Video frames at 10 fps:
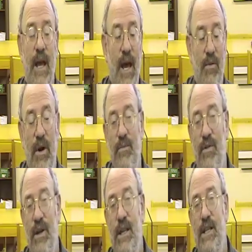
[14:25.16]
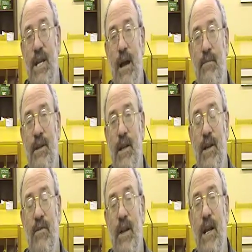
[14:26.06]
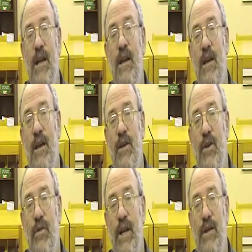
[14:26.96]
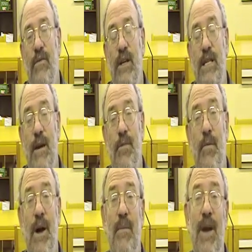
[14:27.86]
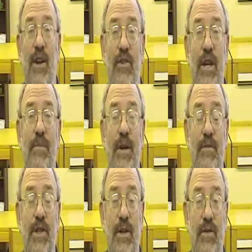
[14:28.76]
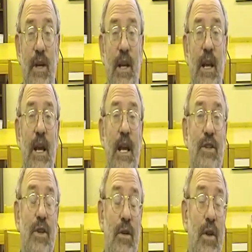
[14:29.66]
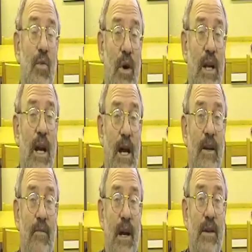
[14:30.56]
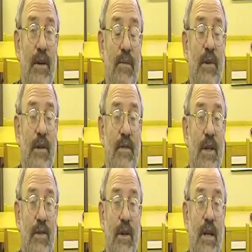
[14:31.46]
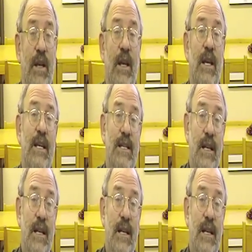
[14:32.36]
At one point in the chapter that you're reading, you're reading, for example, about maltreatment of children. And certainly one kind of maltreatment of children is